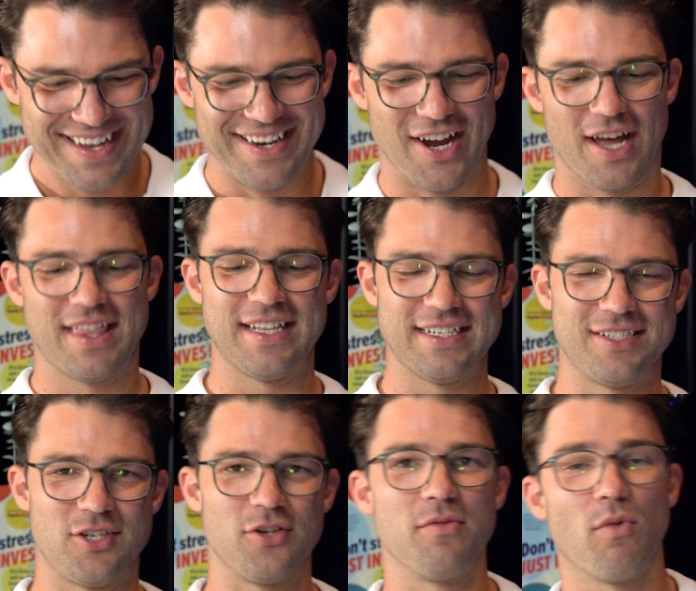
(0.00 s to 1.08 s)
No, I think there's
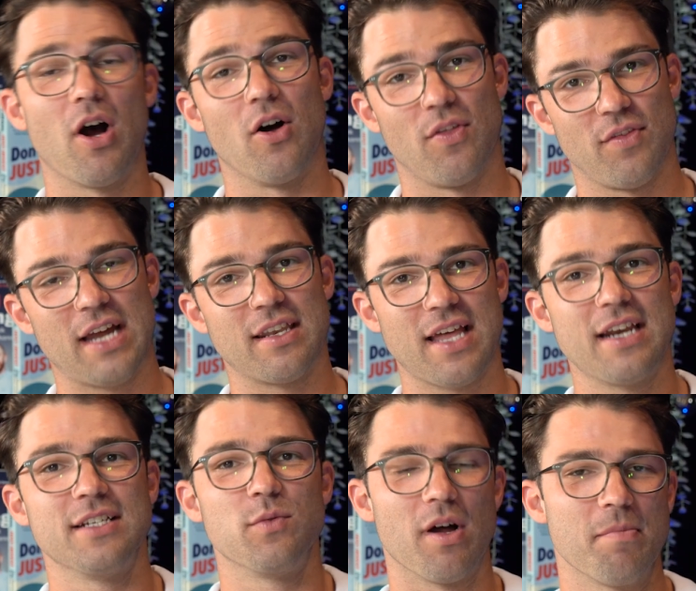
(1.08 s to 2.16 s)
two. Well, that
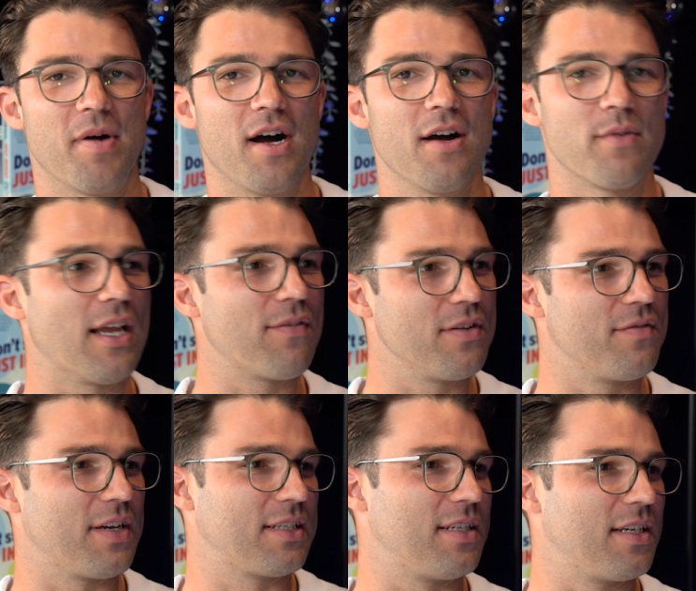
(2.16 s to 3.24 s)
is one part. We love
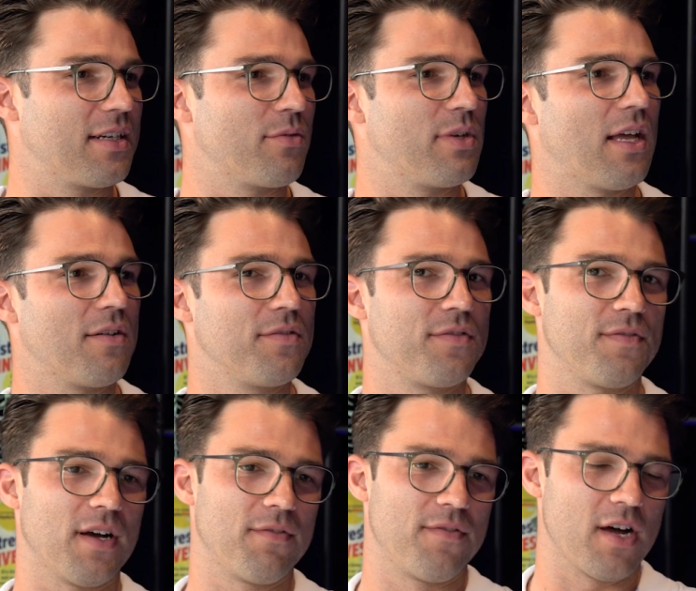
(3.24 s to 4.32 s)
investing. We love
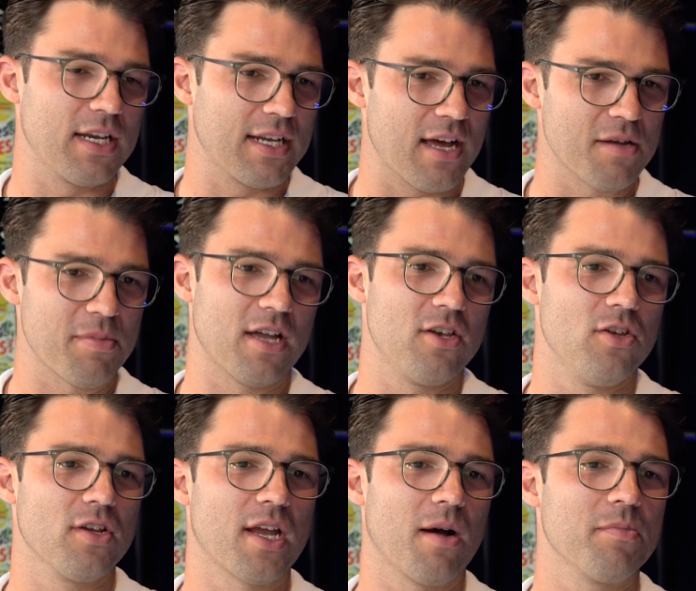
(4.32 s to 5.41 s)
finding out about
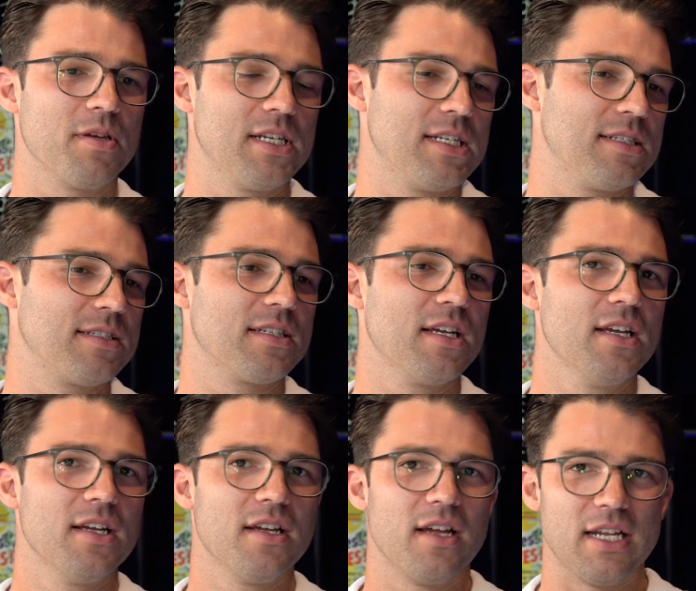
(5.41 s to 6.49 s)
new companies,
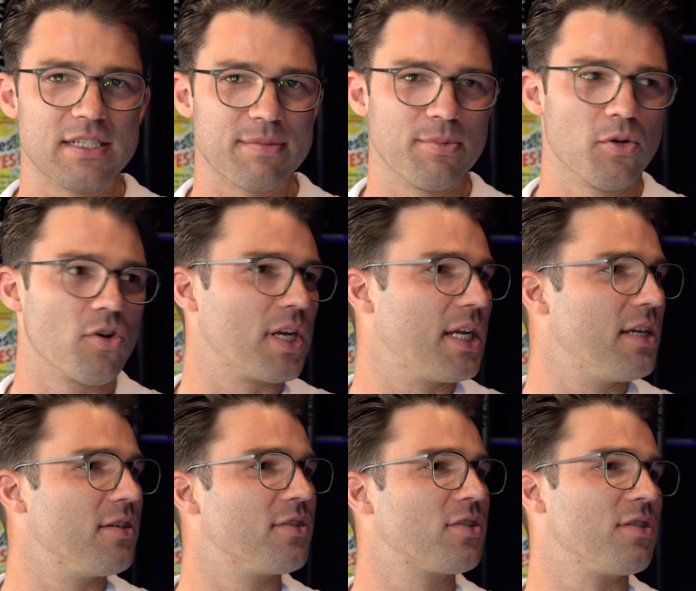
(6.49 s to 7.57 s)
exploring
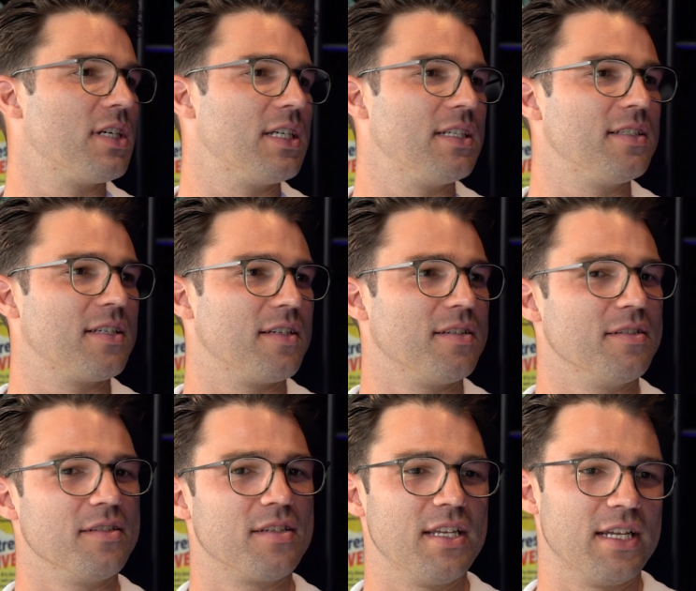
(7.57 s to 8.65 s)
industries,
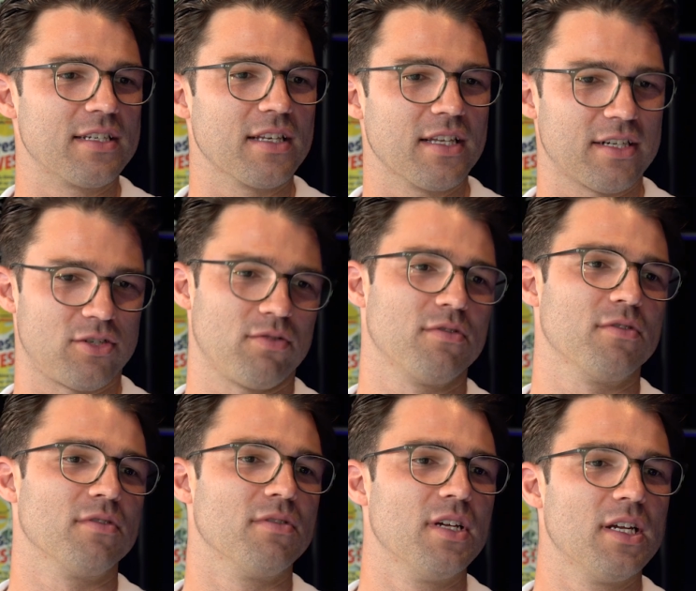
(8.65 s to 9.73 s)
and the
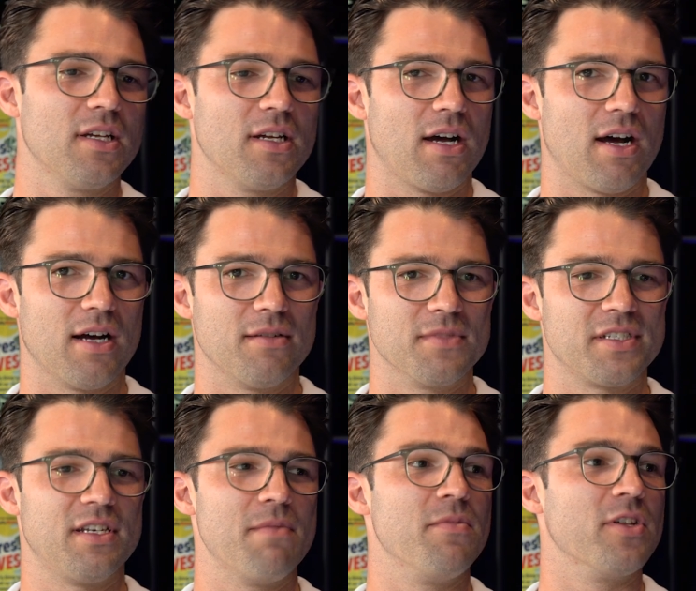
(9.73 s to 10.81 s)
intellectual
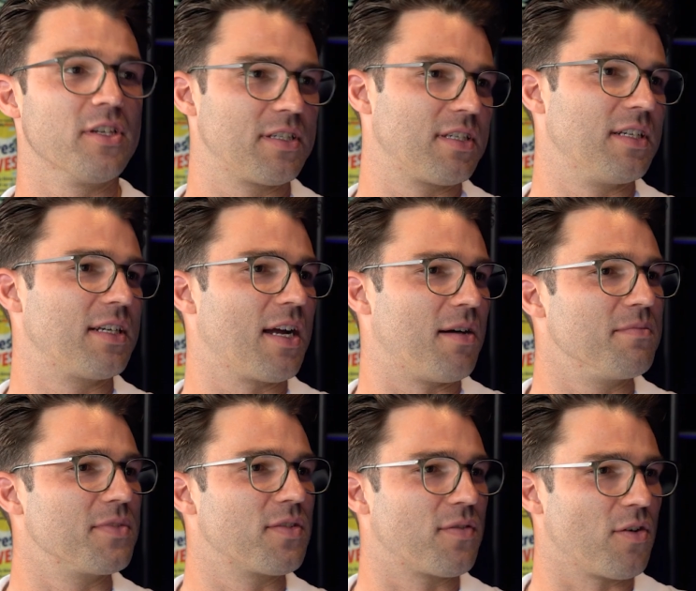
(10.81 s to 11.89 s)
stimulus that
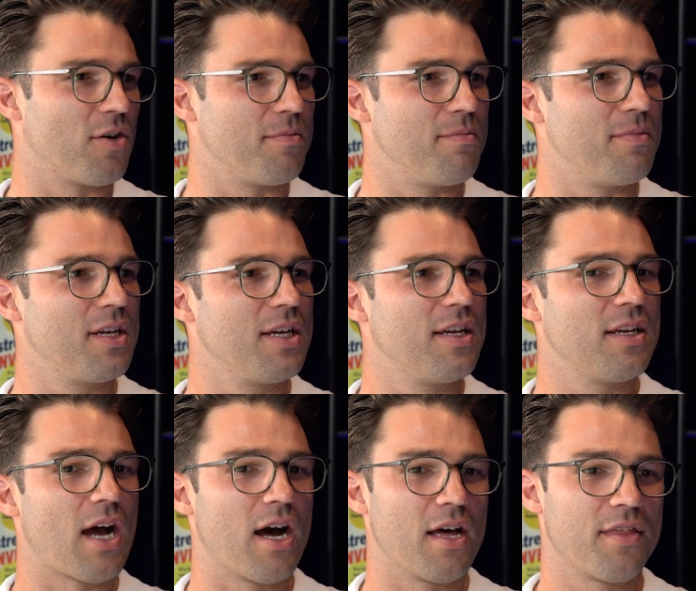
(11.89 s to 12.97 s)
comes from
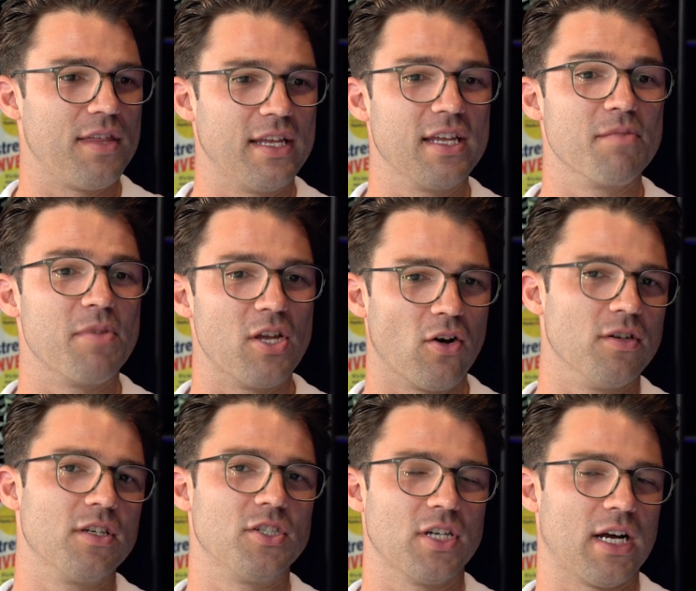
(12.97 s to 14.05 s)
thinking
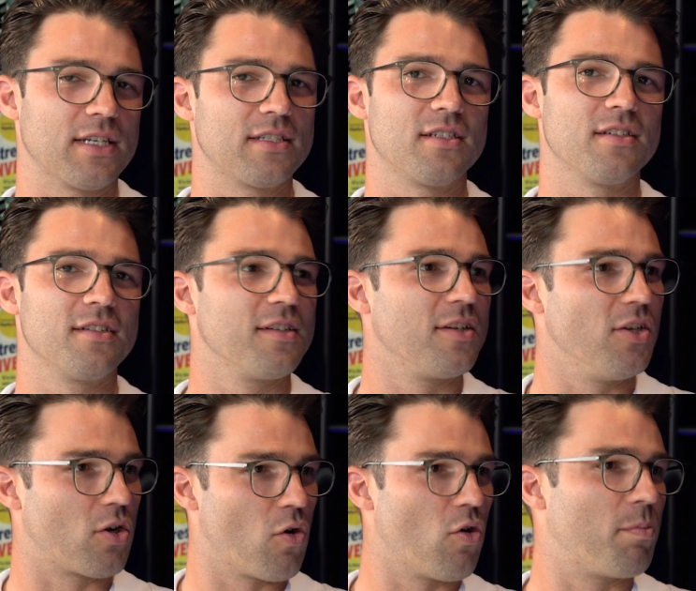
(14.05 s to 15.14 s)
beyond just
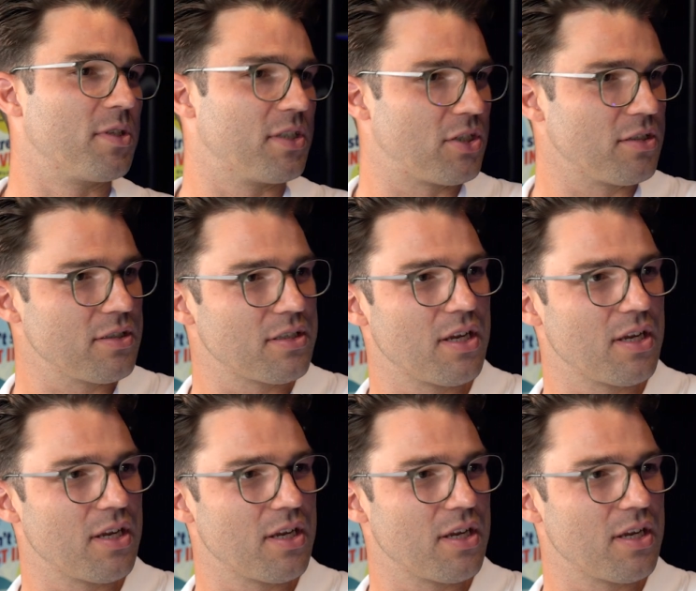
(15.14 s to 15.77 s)
your core positions.